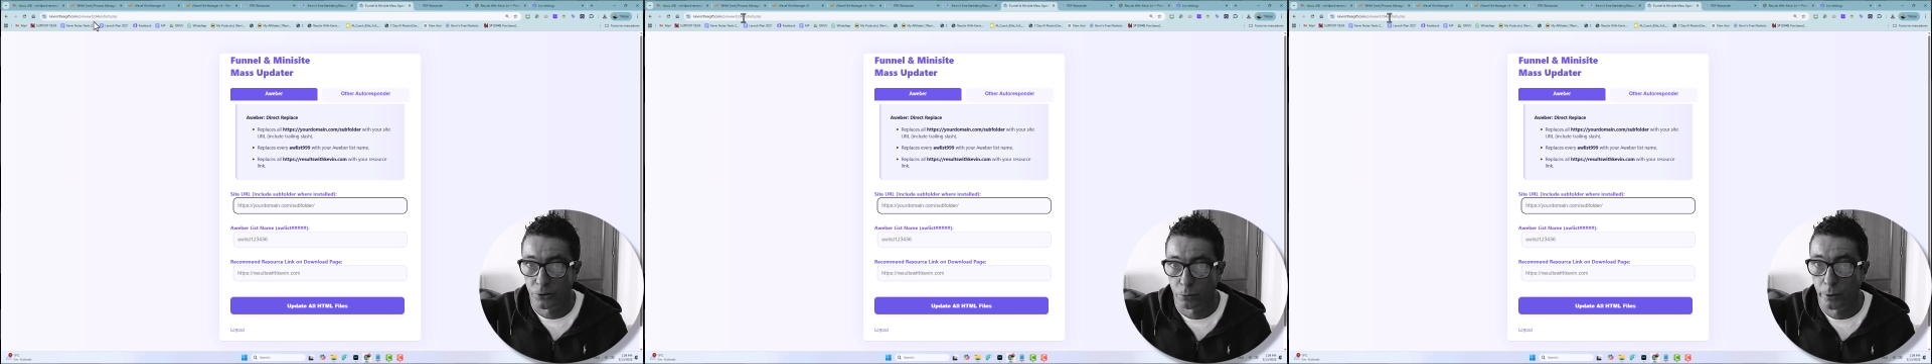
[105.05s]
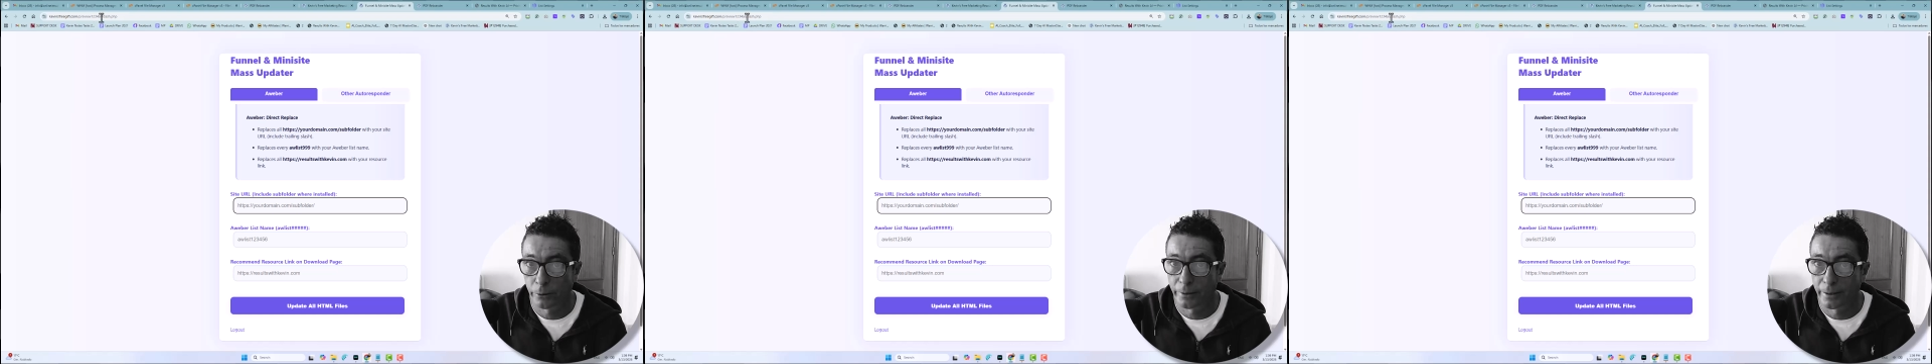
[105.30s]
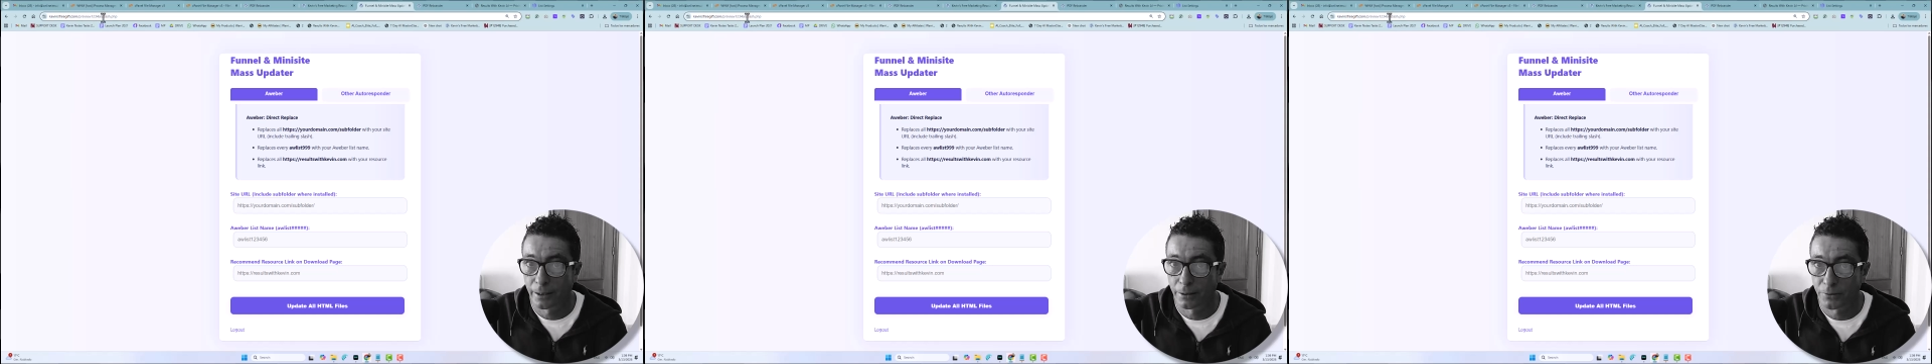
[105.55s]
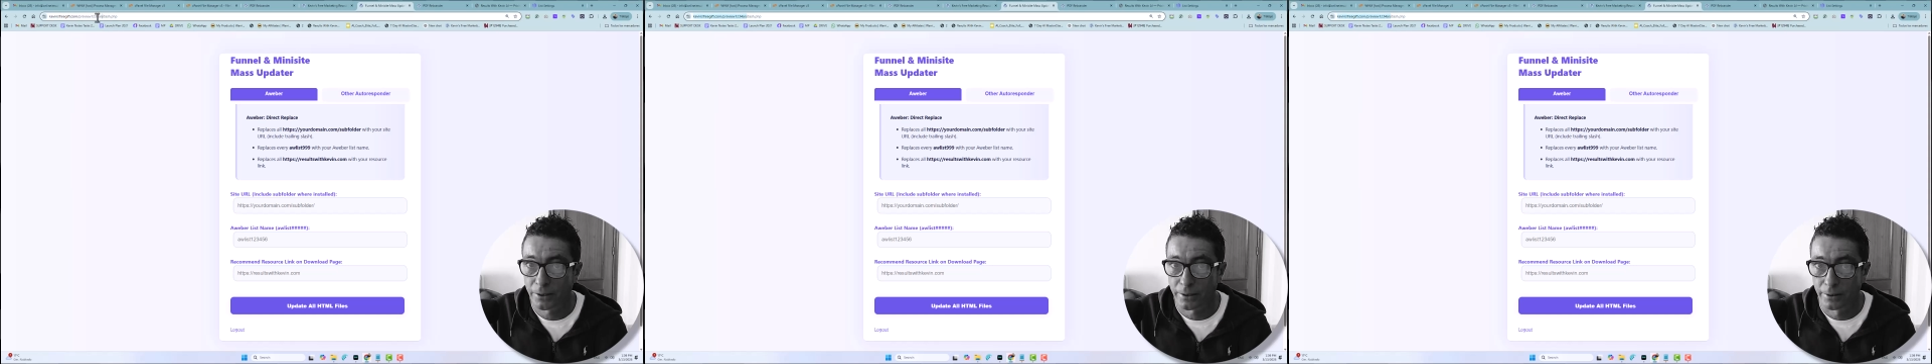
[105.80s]
So where I
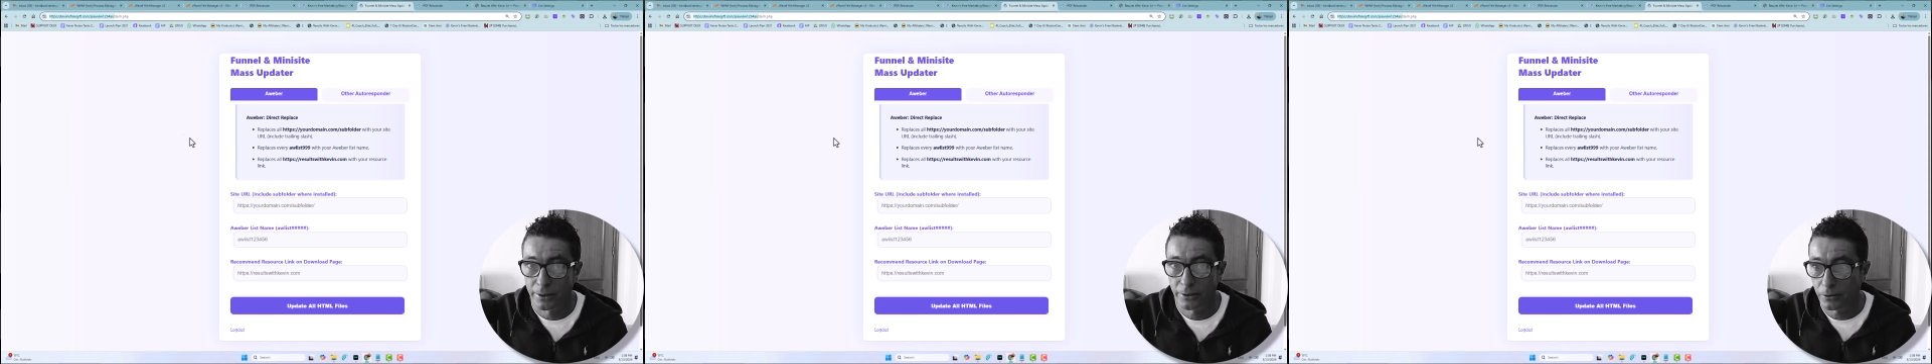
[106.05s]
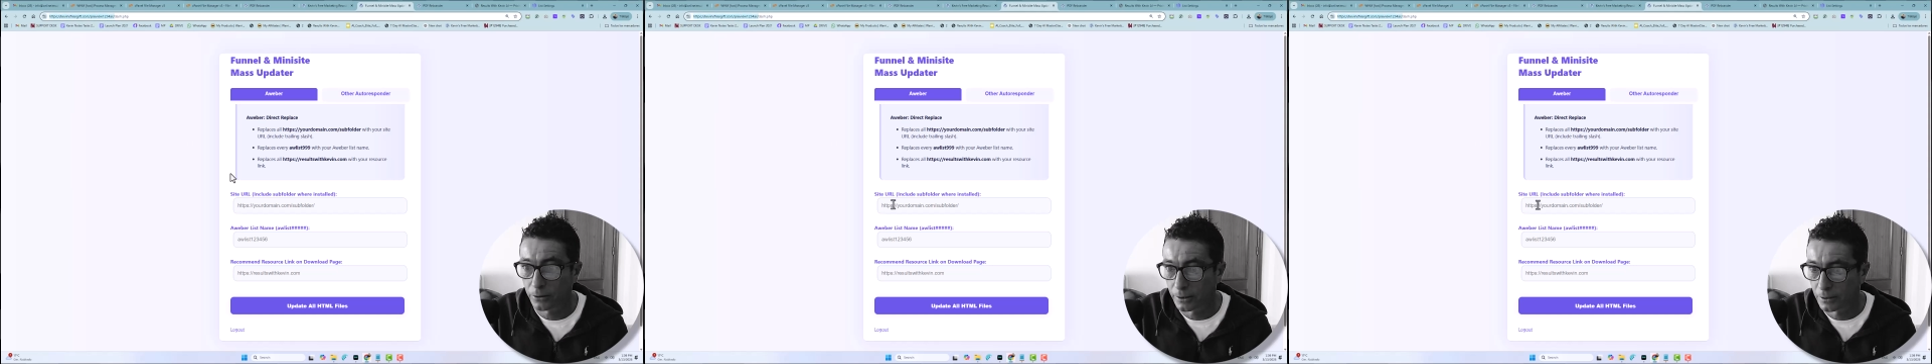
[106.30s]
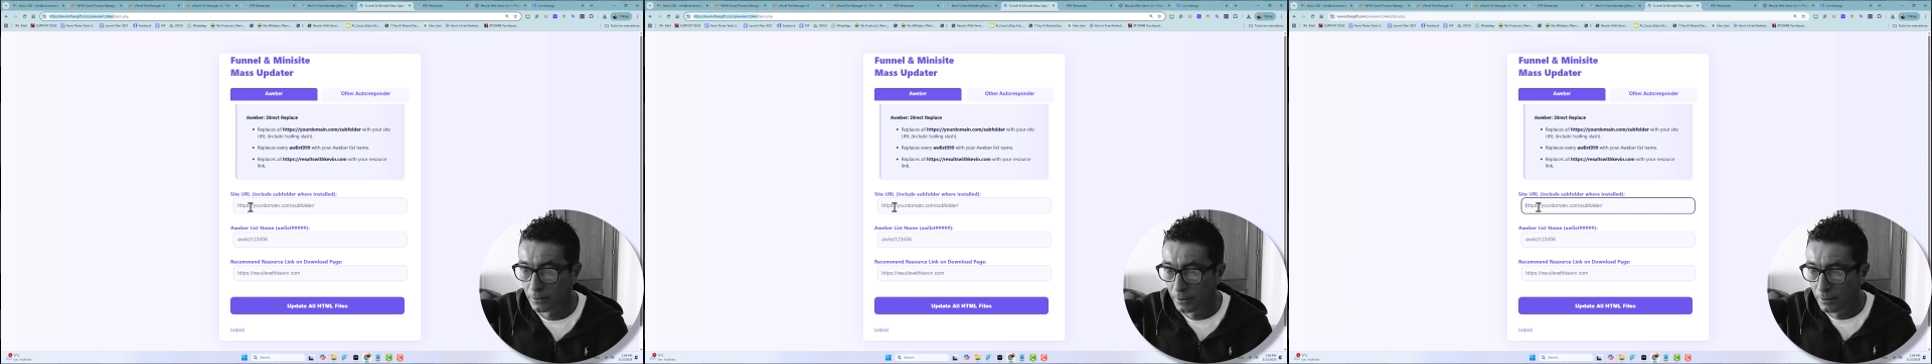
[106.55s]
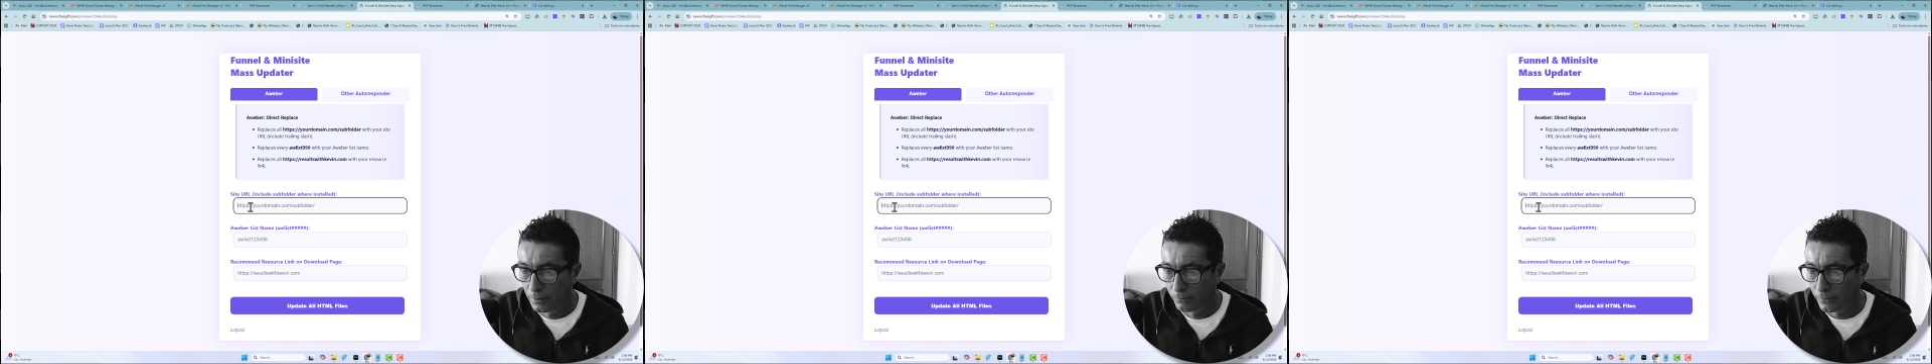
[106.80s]
have this installed,
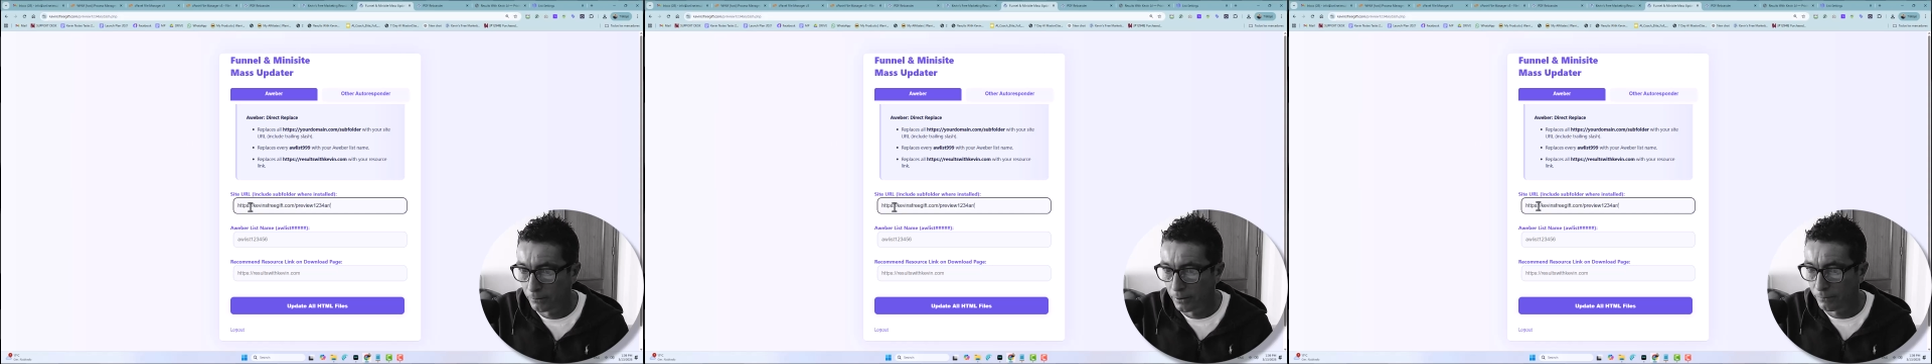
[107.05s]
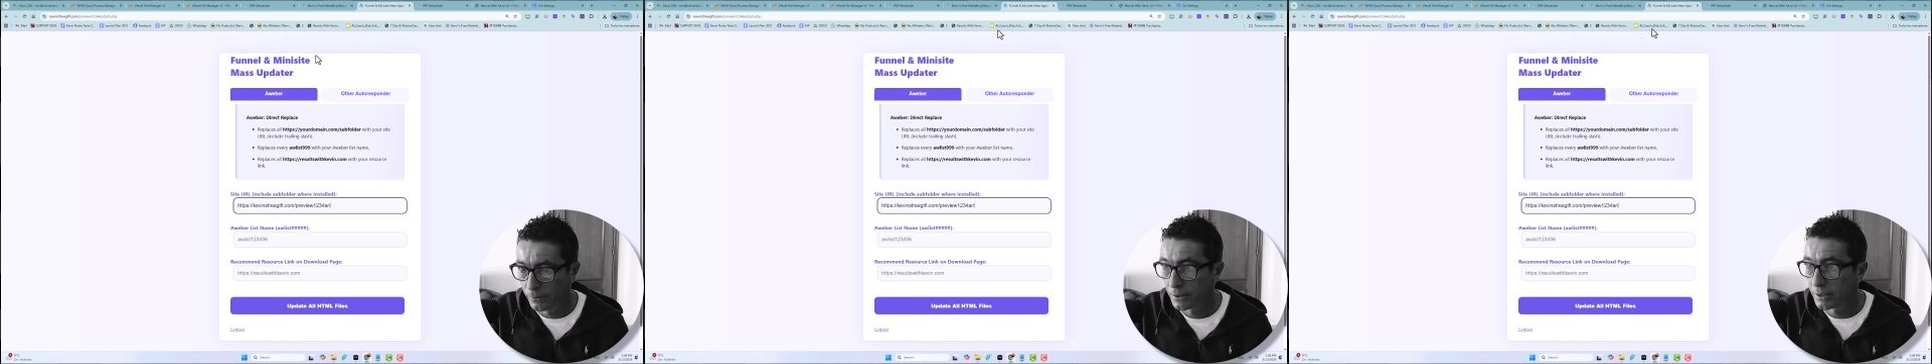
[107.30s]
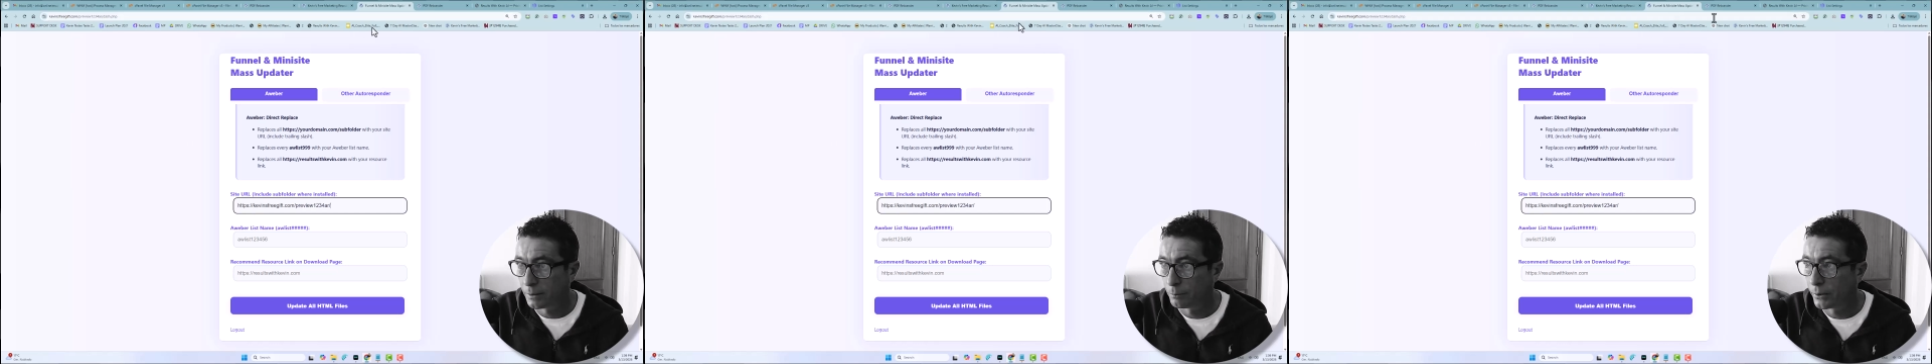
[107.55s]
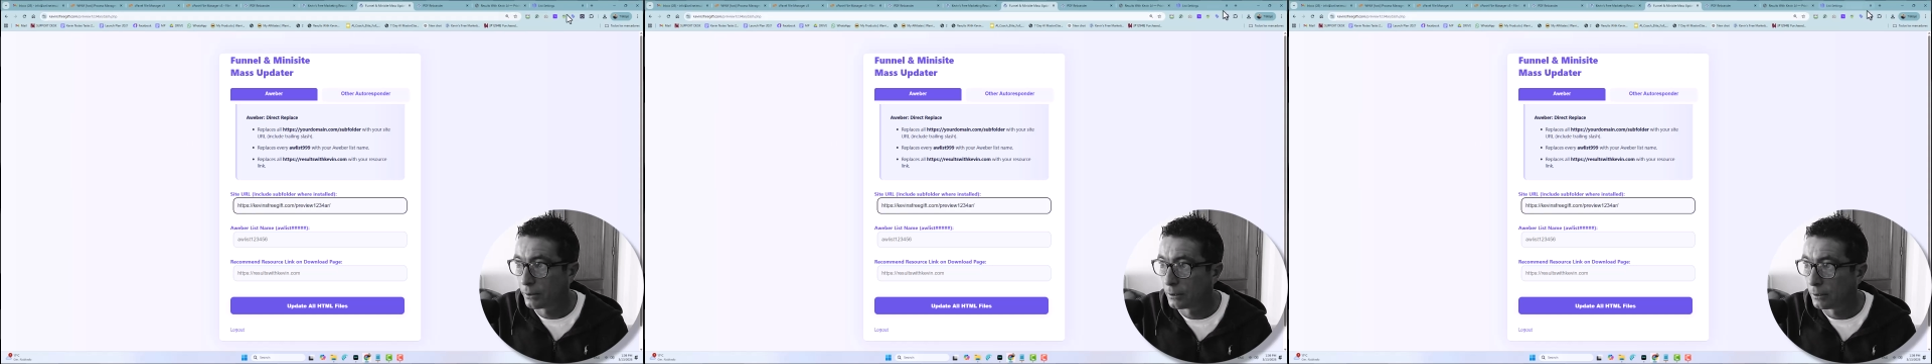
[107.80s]
very
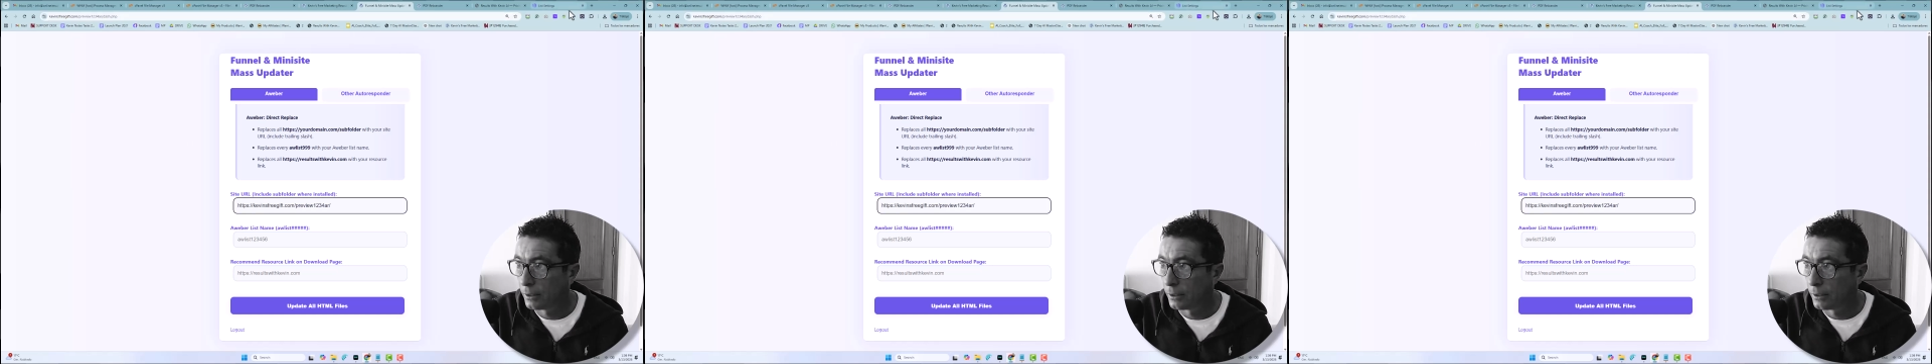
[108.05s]
simple.